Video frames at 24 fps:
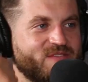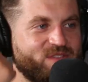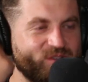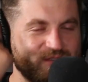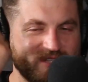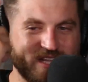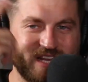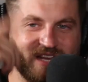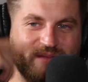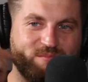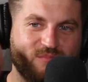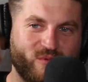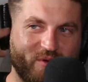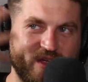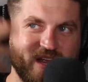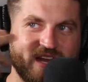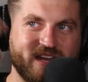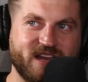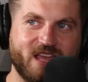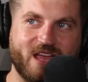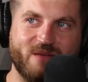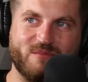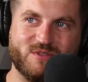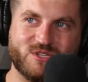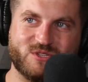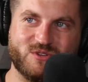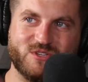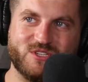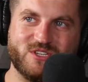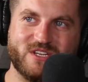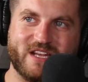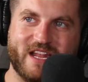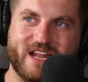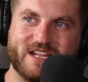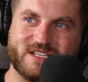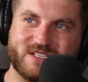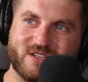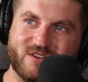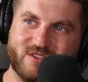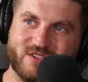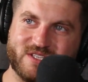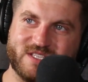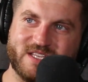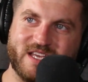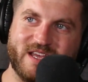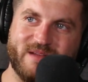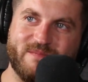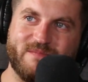if there's any brain chemistry genetics that are the
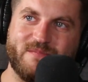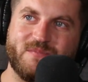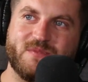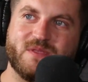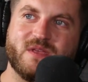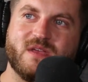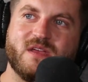same.